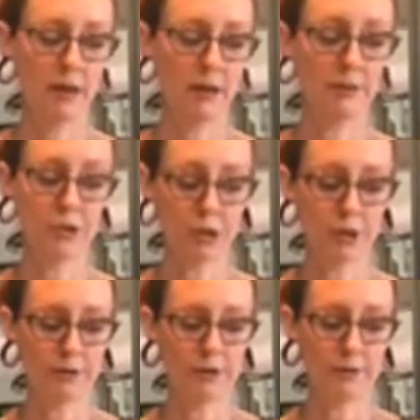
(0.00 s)
of
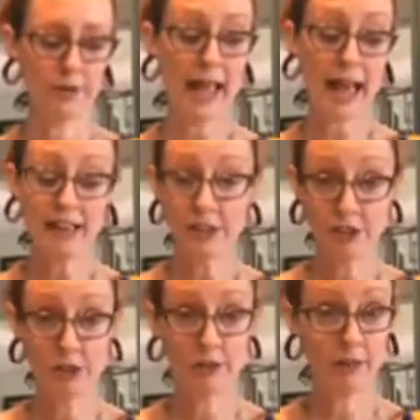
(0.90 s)
sugar, added
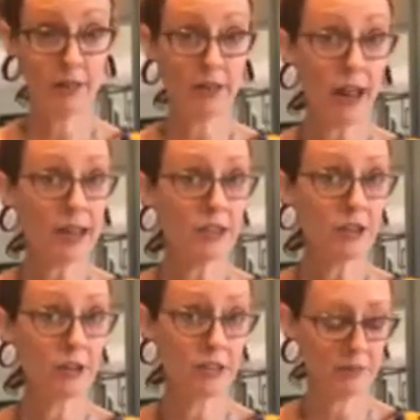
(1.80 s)
sugar. Now these are added
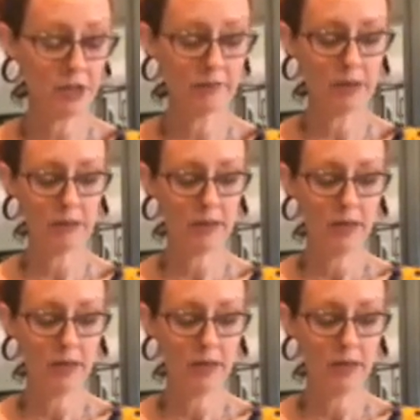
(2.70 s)
sugars I'm talking about.